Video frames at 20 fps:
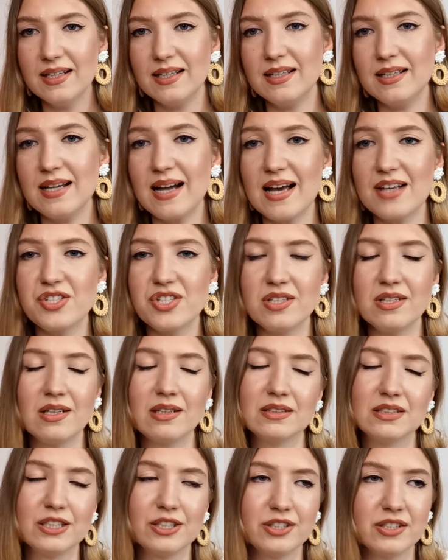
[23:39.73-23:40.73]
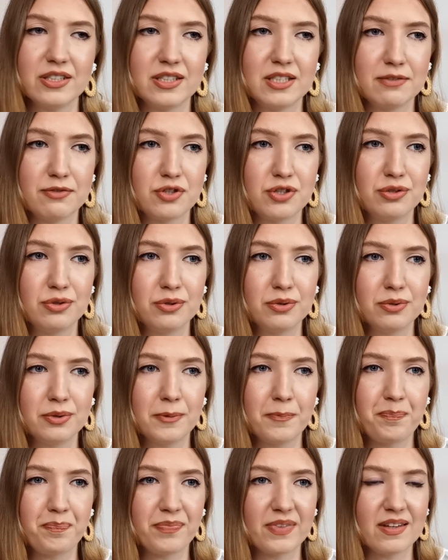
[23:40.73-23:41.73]
as an alternative
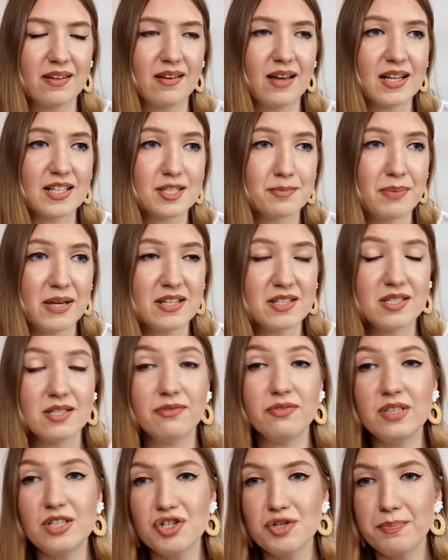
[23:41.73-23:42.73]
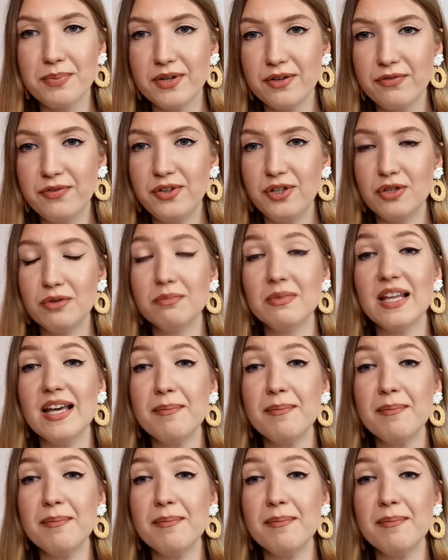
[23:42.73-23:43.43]
to expensive niche perfume.